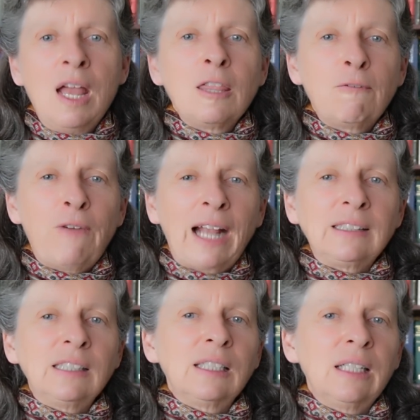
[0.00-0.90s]
The fact
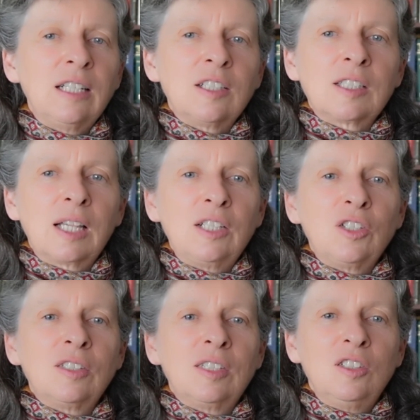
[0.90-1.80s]
that the
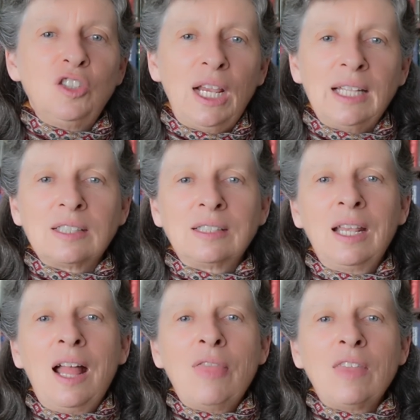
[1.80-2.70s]
legislation suggests
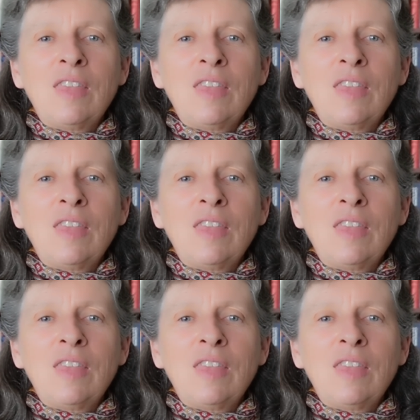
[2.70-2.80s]
that